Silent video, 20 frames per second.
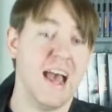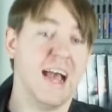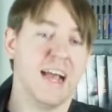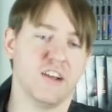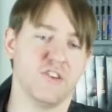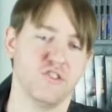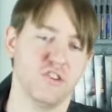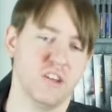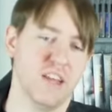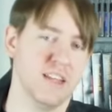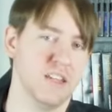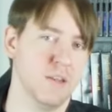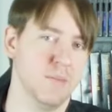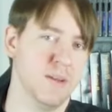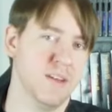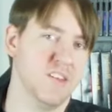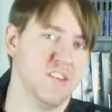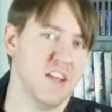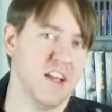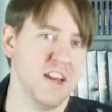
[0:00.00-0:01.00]
action
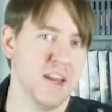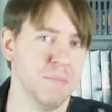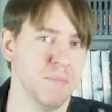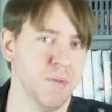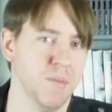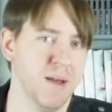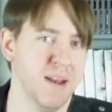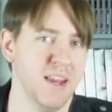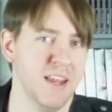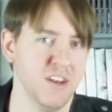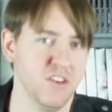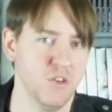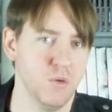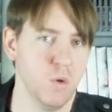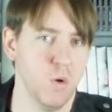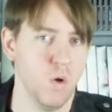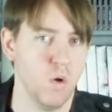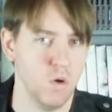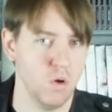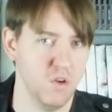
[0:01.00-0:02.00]
elements and implement it
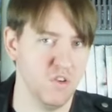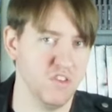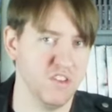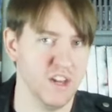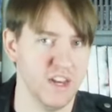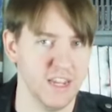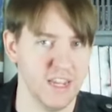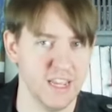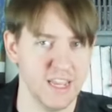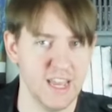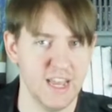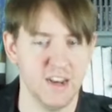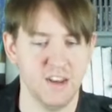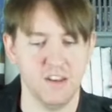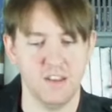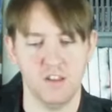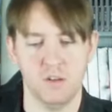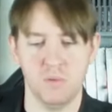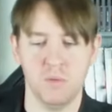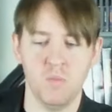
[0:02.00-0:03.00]
into a horror setting again
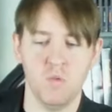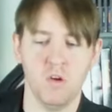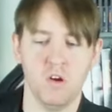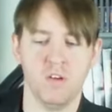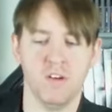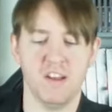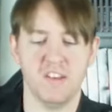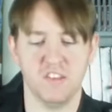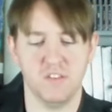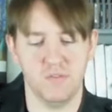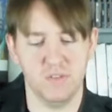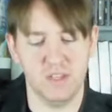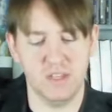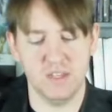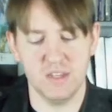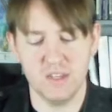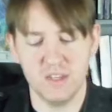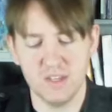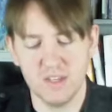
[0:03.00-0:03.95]
a little bit more aggressively.